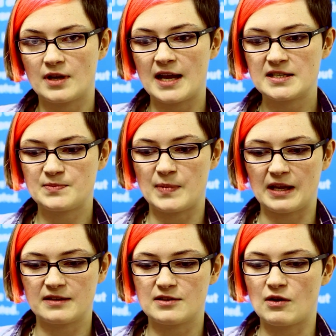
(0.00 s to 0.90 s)

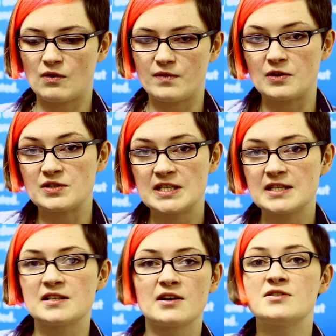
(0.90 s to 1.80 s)
aspect of
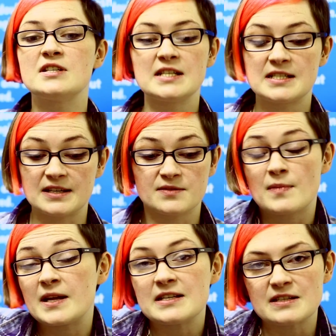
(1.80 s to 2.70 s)
OCD. So OCD takes
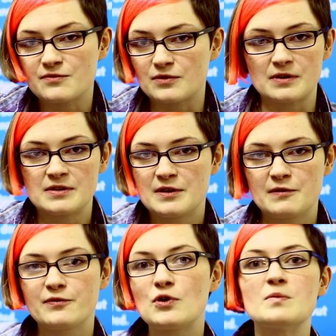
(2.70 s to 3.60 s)
many different
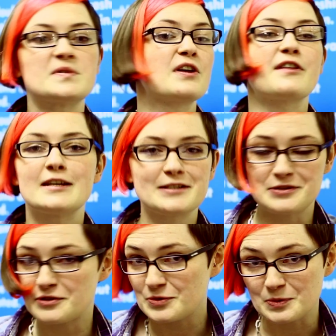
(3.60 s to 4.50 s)
forms. Nothing is
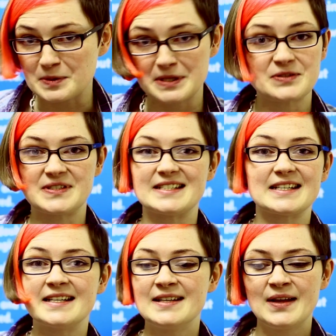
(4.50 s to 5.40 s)
unusual with
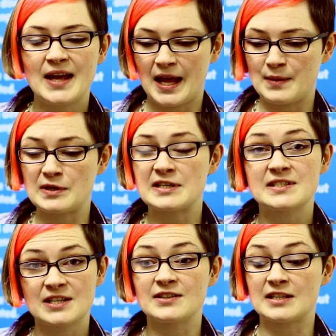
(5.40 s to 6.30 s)
OCD, and it's
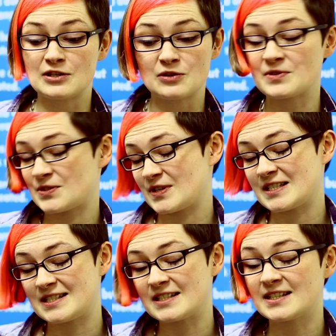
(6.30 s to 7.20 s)
certainly not
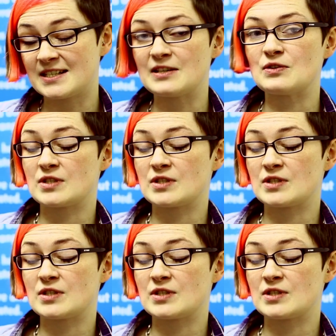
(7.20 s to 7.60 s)
restricted to cleaning or